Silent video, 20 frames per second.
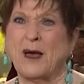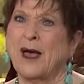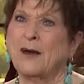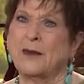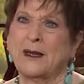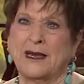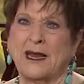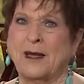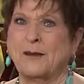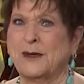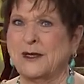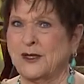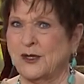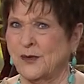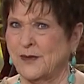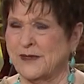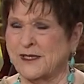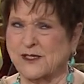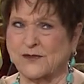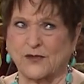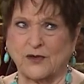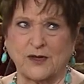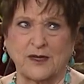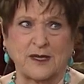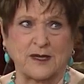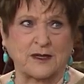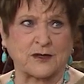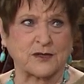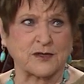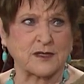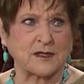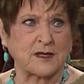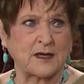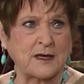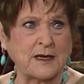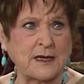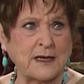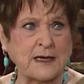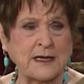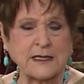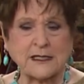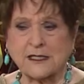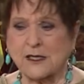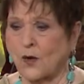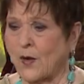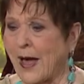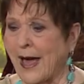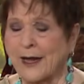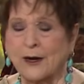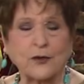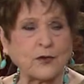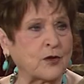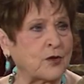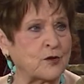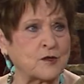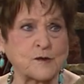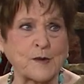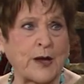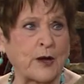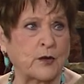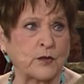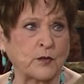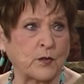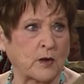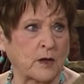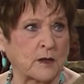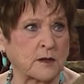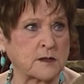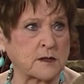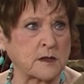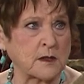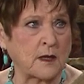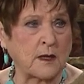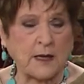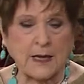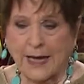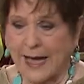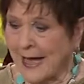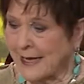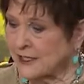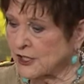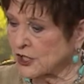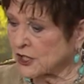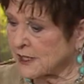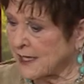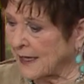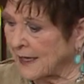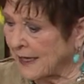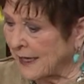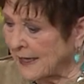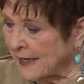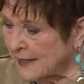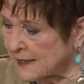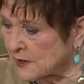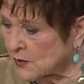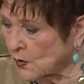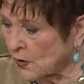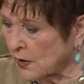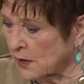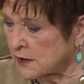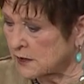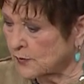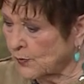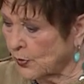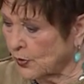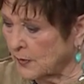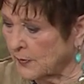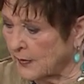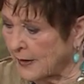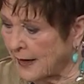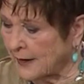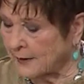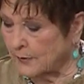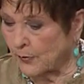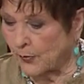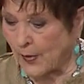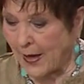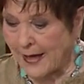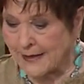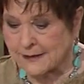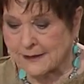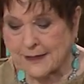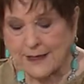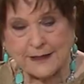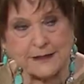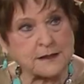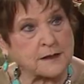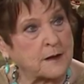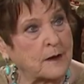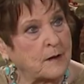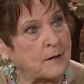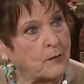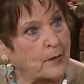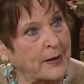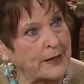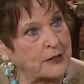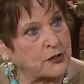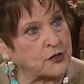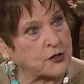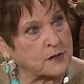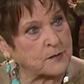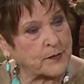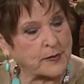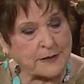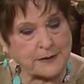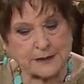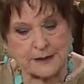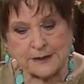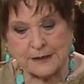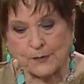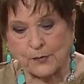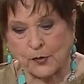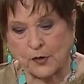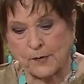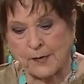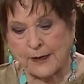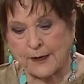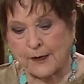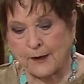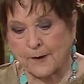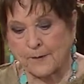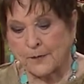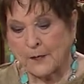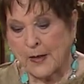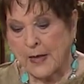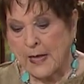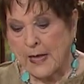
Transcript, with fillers: I mean I've been doing this for years, so I don't use my own words. I just take his words, put them down to bite-sized pieces, pieces, and put them in here.